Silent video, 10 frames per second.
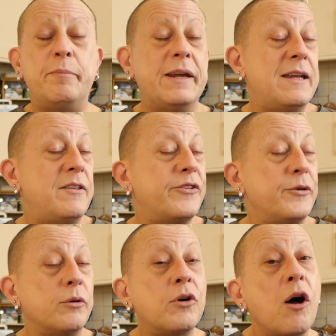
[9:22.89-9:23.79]
be it
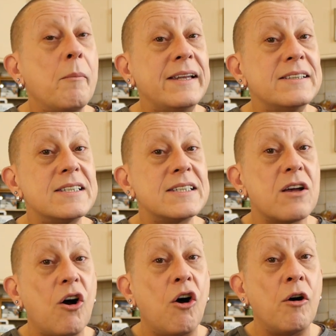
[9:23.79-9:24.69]
through
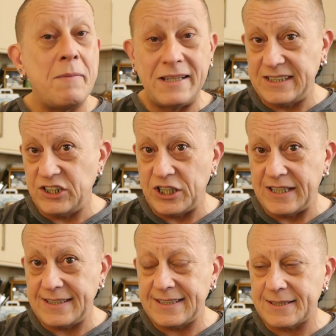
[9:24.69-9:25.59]
comments or
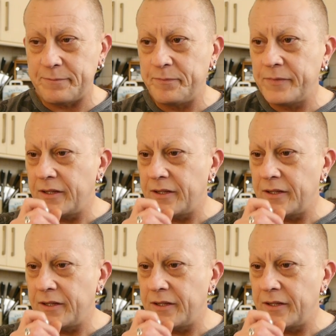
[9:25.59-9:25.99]
messages,